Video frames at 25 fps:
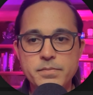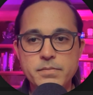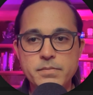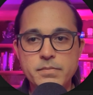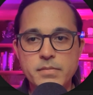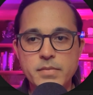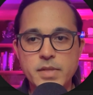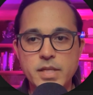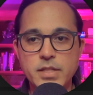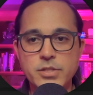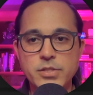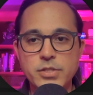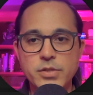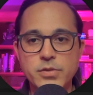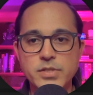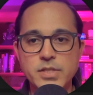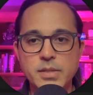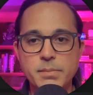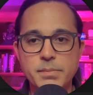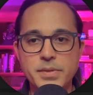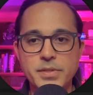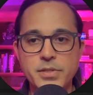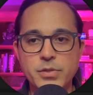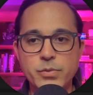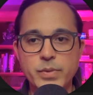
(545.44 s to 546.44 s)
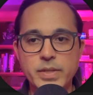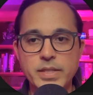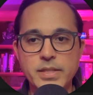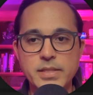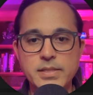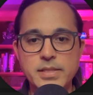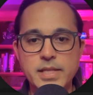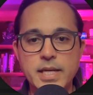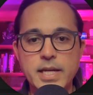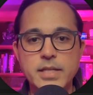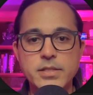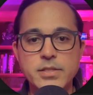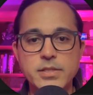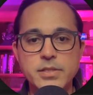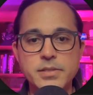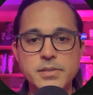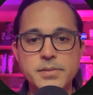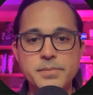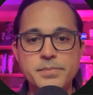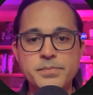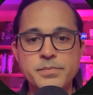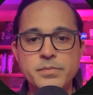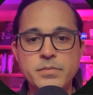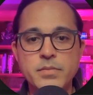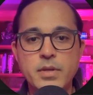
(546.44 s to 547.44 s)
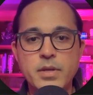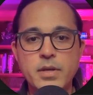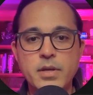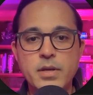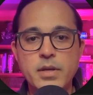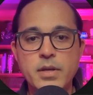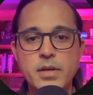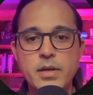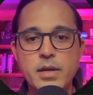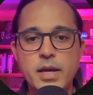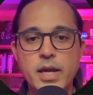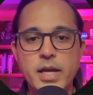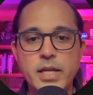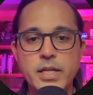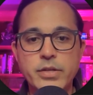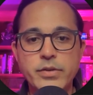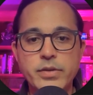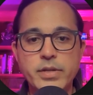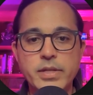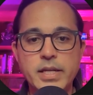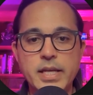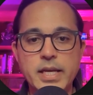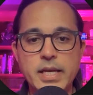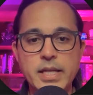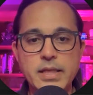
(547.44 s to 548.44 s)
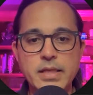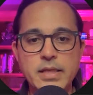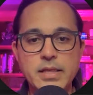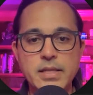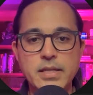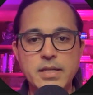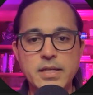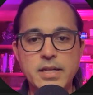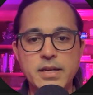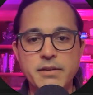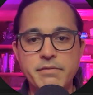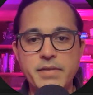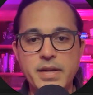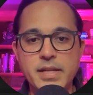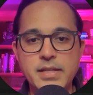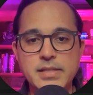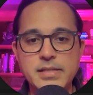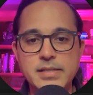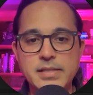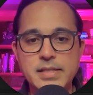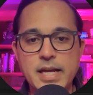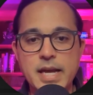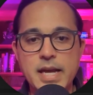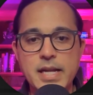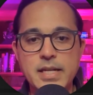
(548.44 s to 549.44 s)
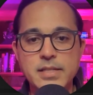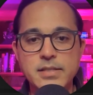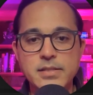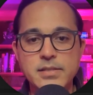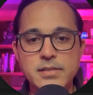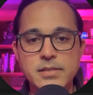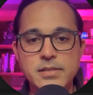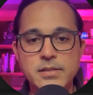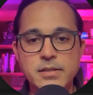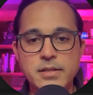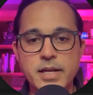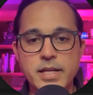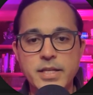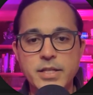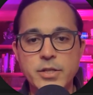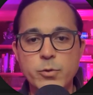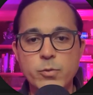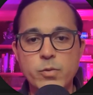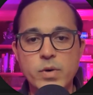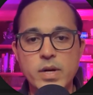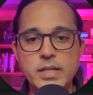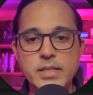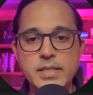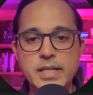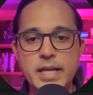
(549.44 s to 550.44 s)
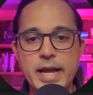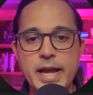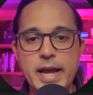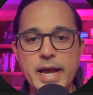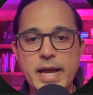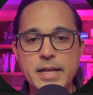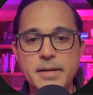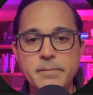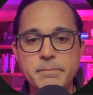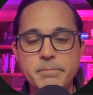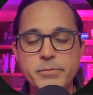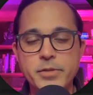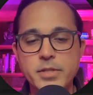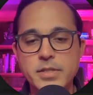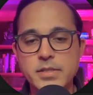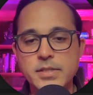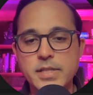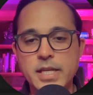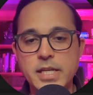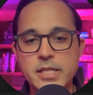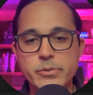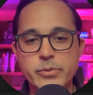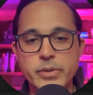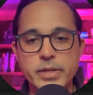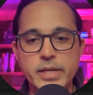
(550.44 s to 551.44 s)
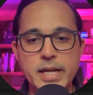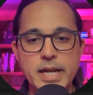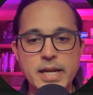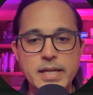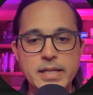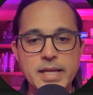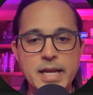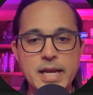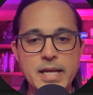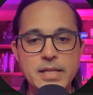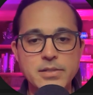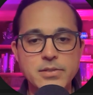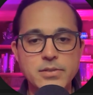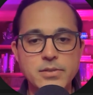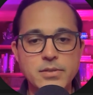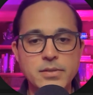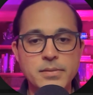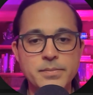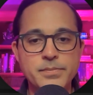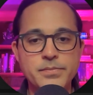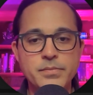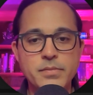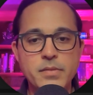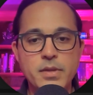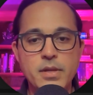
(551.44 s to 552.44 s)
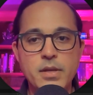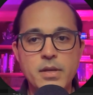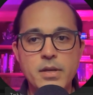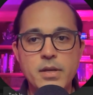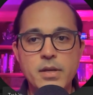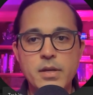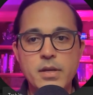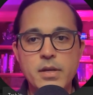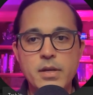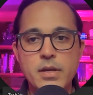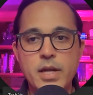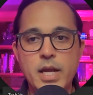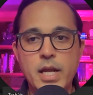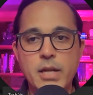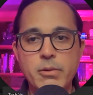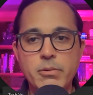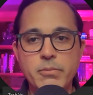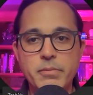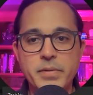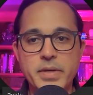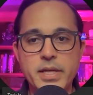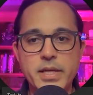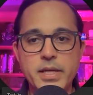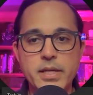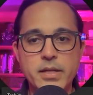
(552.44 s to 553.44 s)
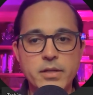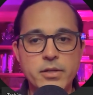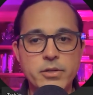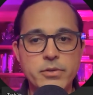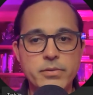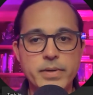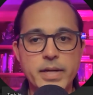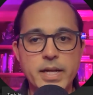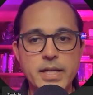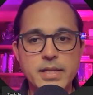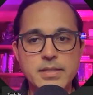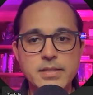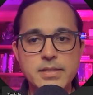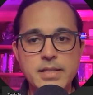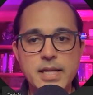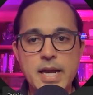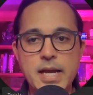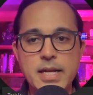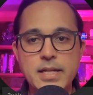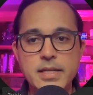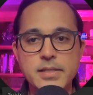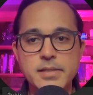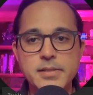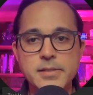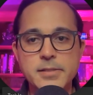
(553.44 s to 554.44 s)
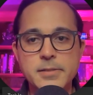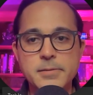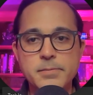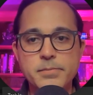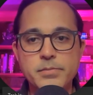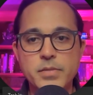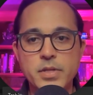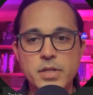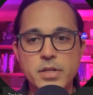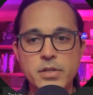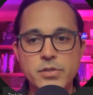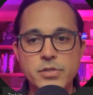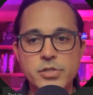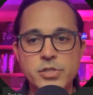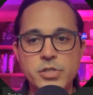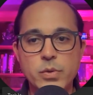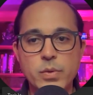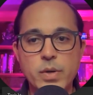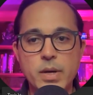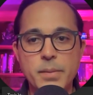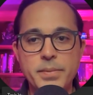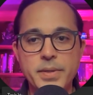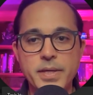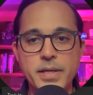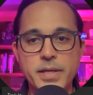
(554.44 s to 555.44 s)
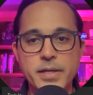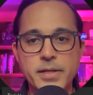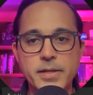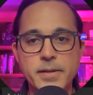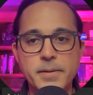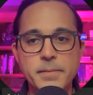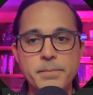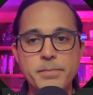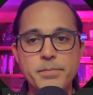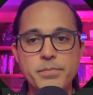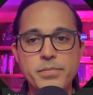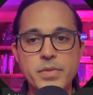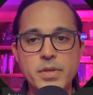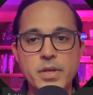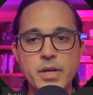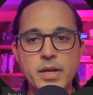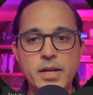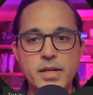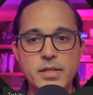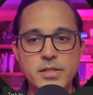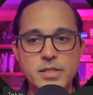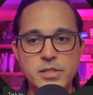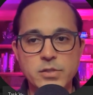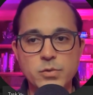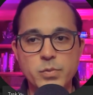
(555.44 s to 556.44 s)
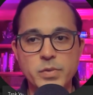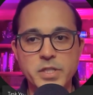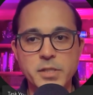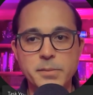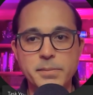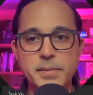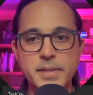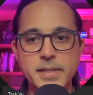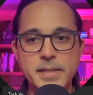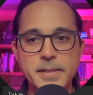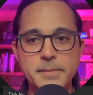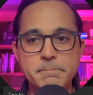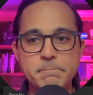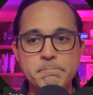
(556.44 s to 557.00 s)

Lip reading: that shows up between stages, and you can hit the event status that you want to add. In this case, we're going to add canceled. And when we hit create status, it'll show up here just where you put it.